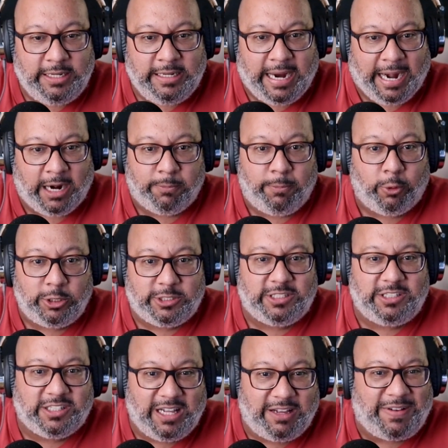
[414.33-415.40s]
airports
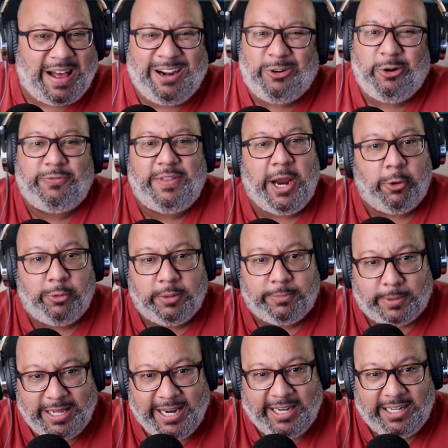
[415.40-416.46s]
and stuff. I don't know if they own the
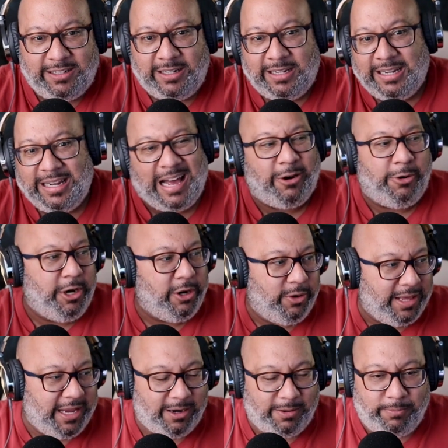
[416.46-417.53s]
plane. I don't know
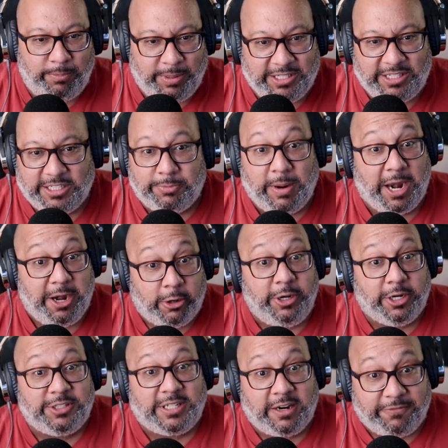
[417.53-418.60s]
that business, but I know he
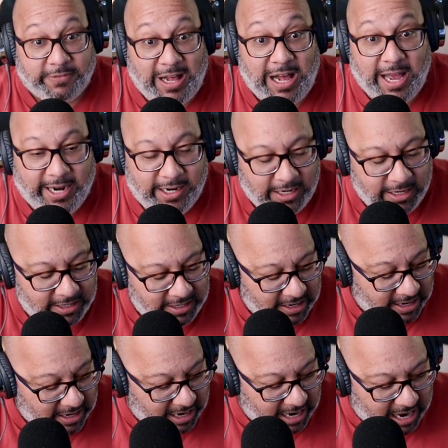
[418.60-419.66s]
knows how to fly.
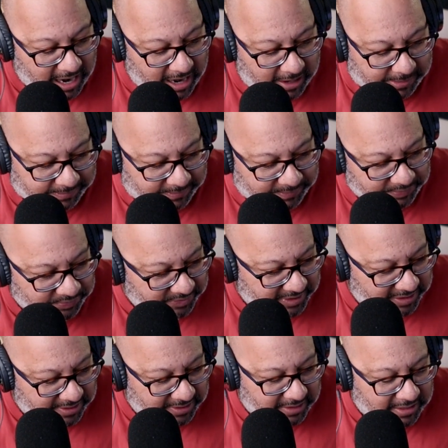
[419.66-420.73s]
And
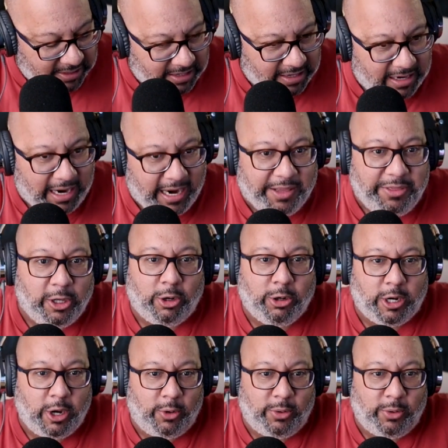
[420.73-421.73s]
they'll go